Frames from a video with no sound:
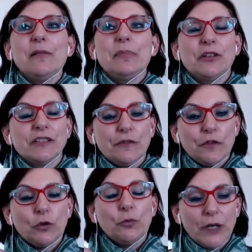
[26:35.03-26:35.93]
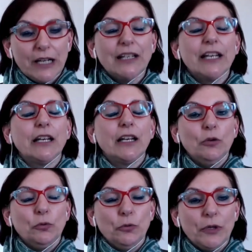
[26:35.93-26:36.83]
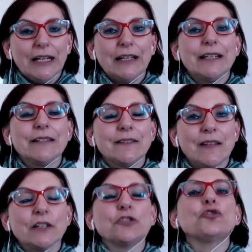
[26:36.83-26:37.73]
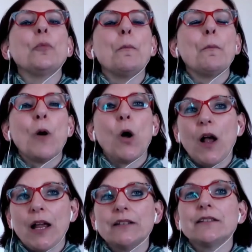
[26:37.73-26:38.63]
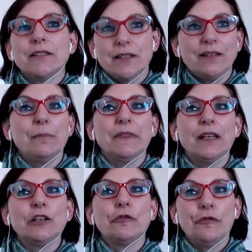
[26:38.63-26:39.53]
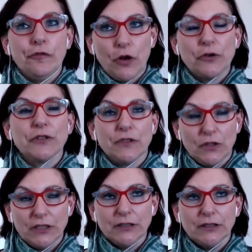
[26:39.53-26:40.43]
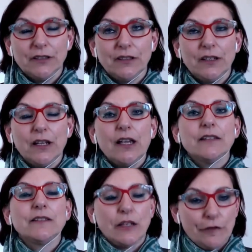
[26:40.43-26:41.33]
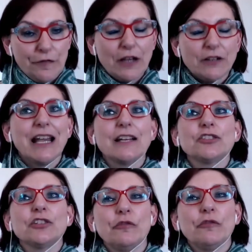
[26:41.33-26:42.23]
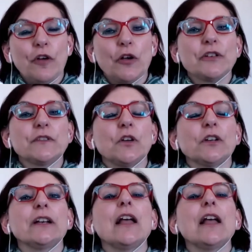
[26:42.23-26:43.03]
Because if you really, really set your mind to something, you focus on it, set your foundation, focus on it,